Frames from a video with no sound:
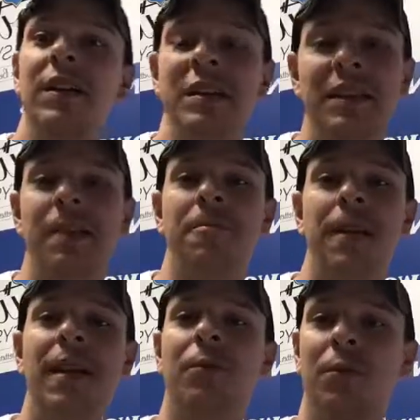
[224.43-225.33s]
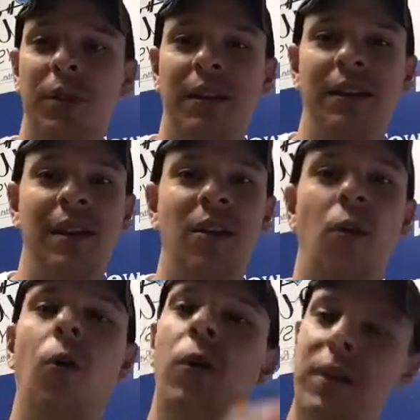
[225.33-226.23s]
Same thing, if we're looking at that
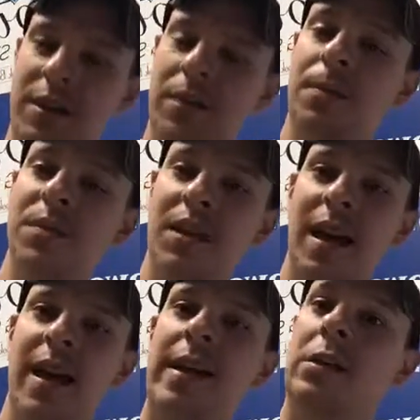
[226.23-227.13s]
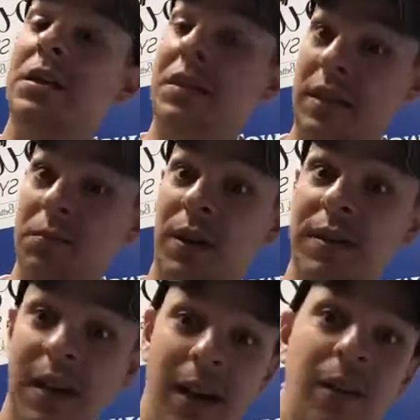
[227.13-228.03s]
goal a year from today or 6
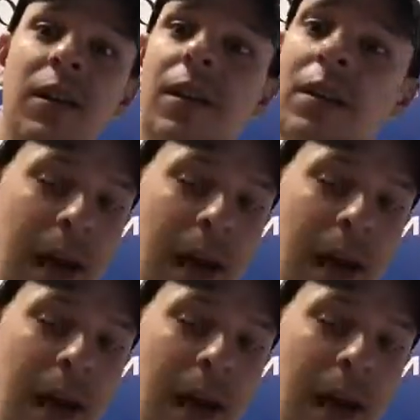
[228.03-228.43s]
months out,